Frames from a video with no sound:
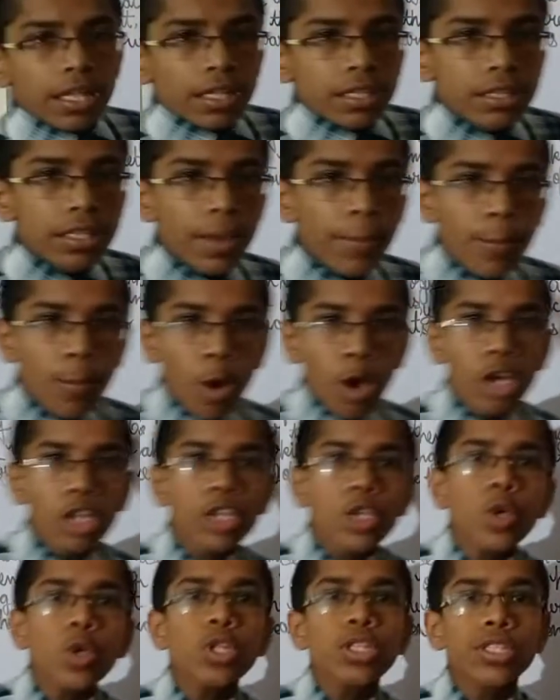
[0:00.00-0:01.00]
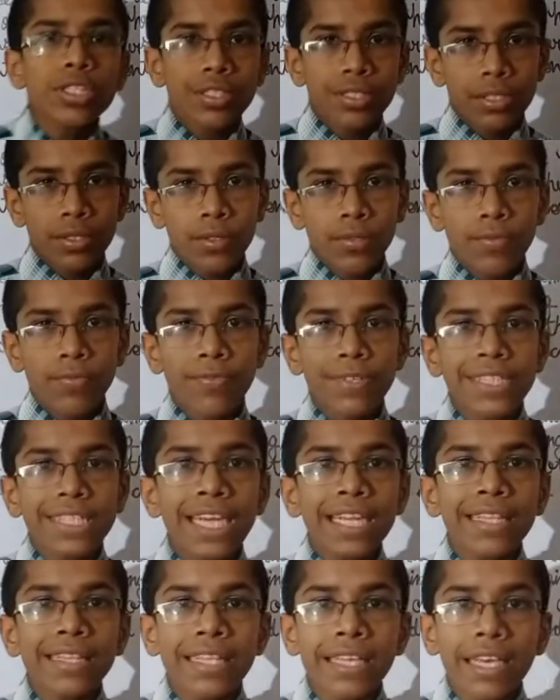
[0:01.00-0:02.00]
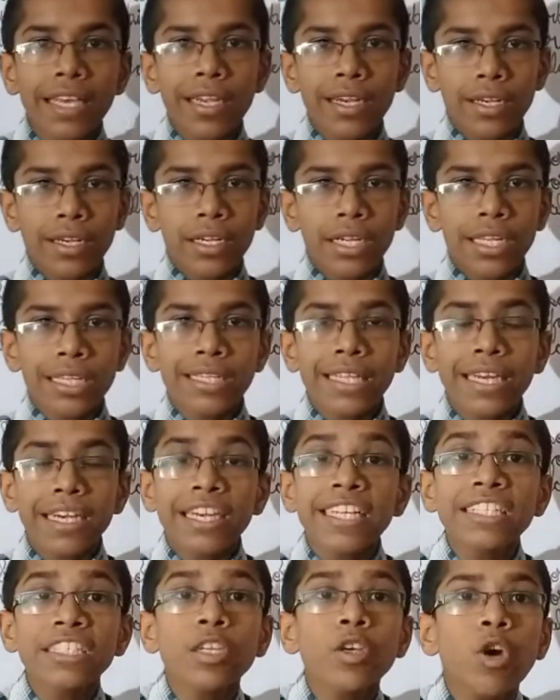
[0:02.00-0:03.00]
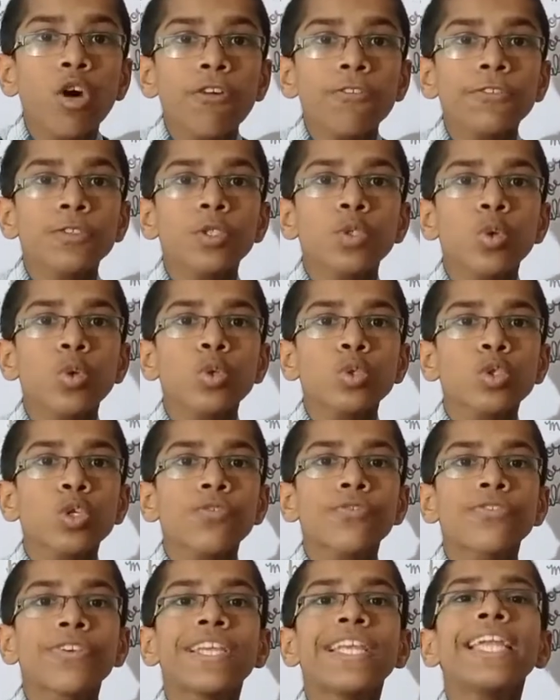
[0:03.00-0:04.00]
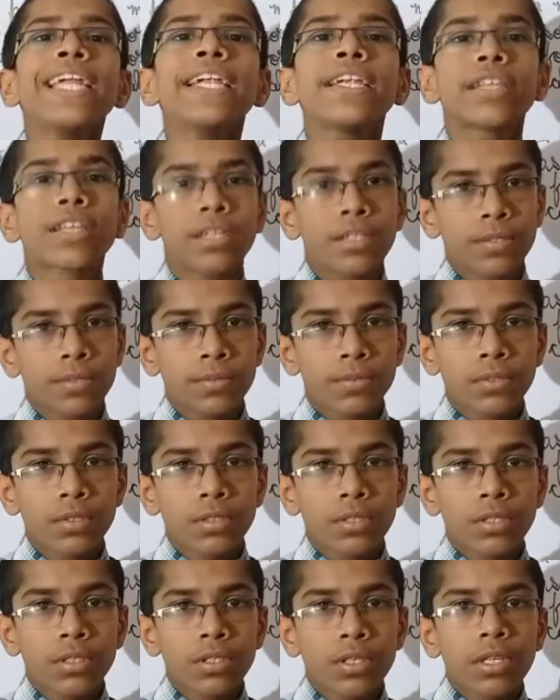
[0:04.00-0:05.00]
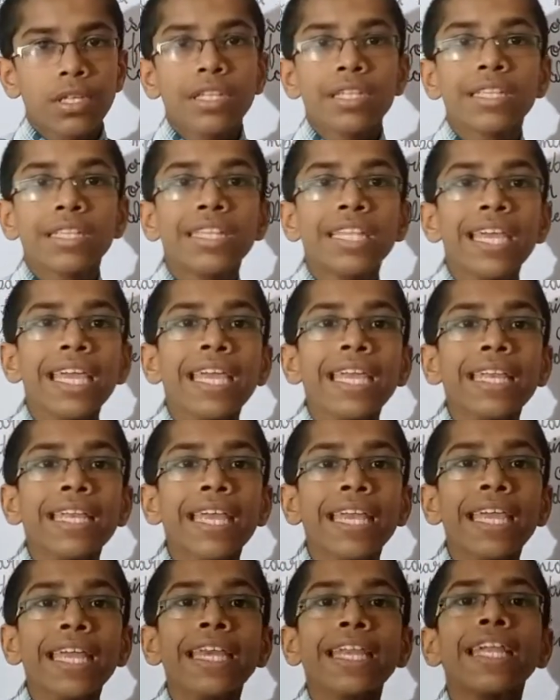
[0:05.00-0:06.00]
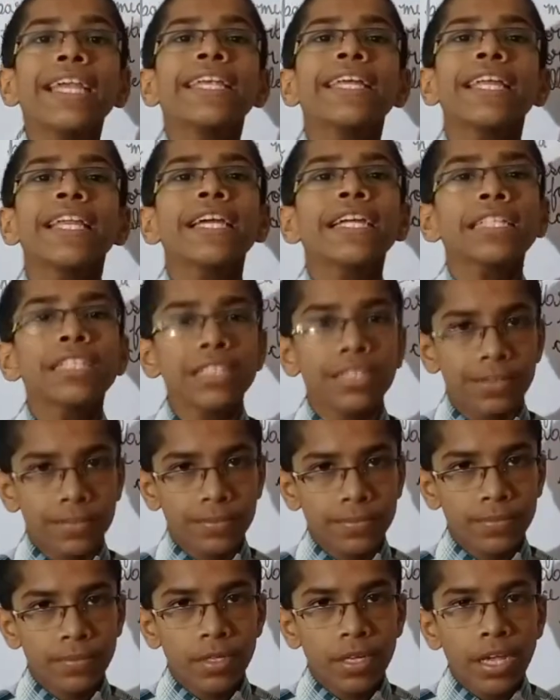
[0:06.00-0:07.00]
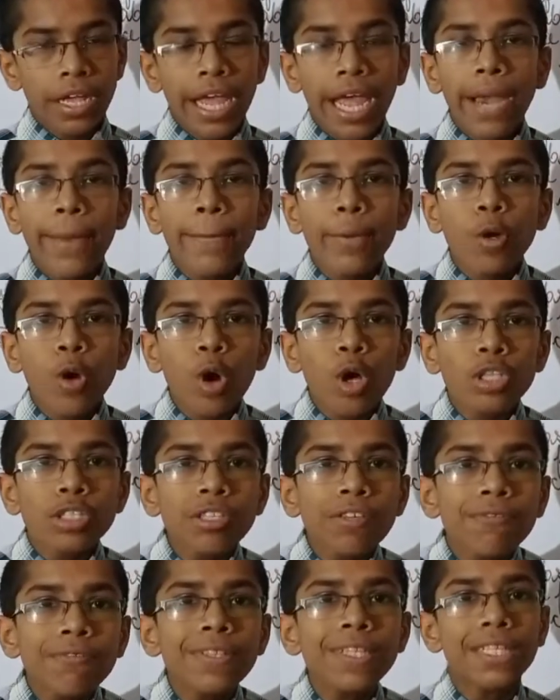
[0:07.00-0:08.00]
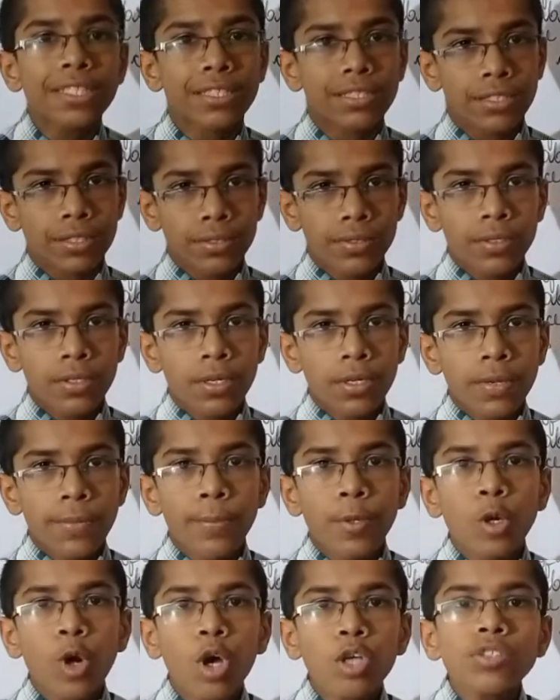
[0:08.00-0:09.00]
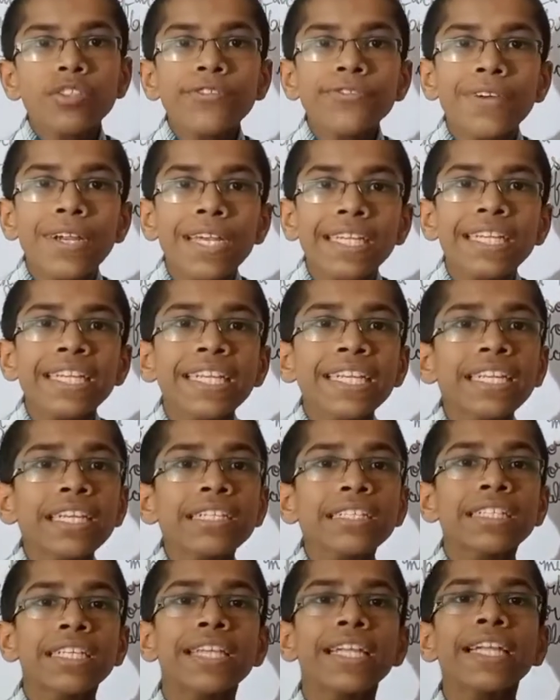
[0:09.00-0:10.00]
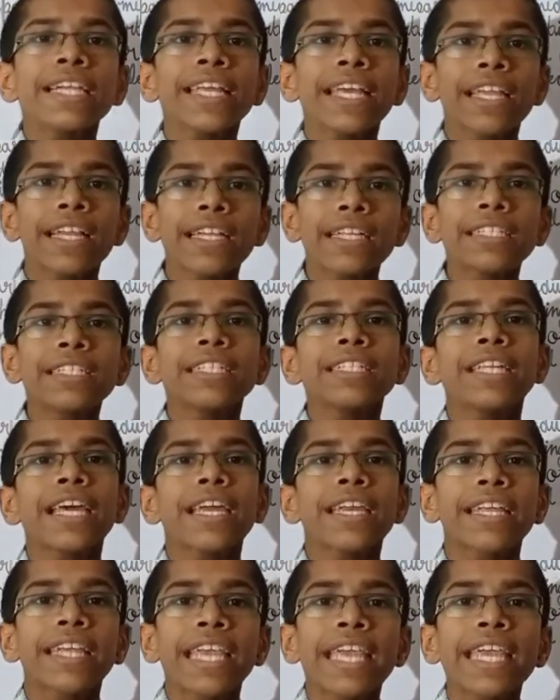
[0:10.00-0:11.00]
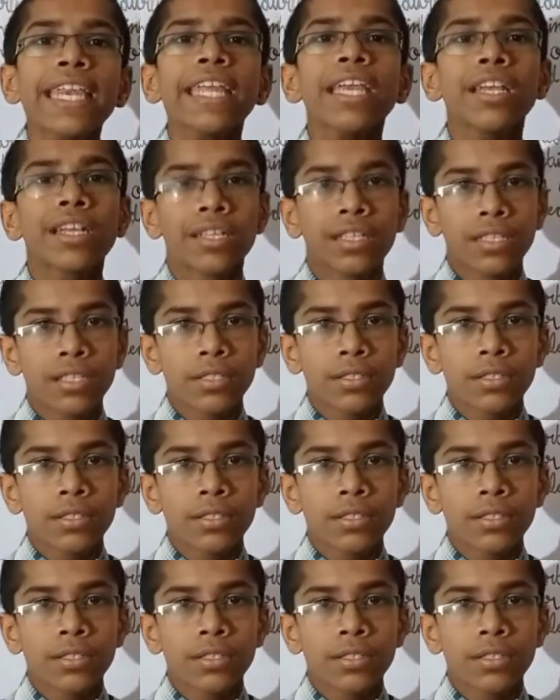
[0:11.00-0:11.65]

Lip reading: the molecules which are there in the region of source of heat, they gain heat energy, and because of this, because of continuous heat energy they are gaining,